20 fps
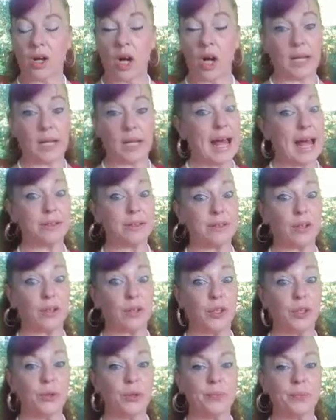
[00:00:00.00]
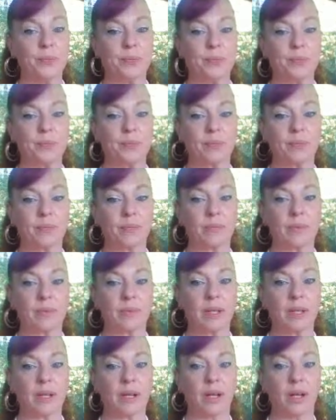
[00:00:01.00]
All eyes on you.
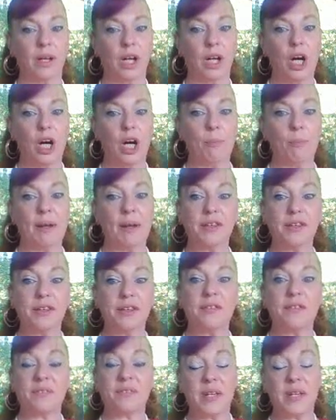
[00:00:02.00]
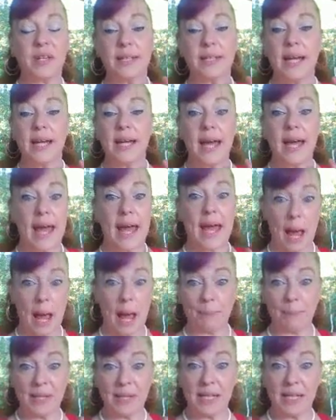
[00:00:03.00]
But this is feeling
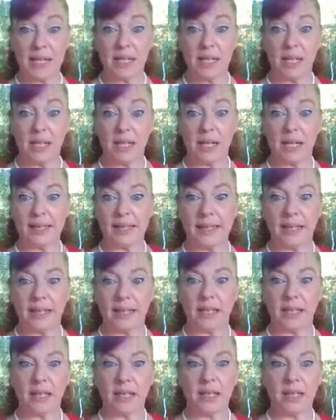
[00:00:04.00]
happy again.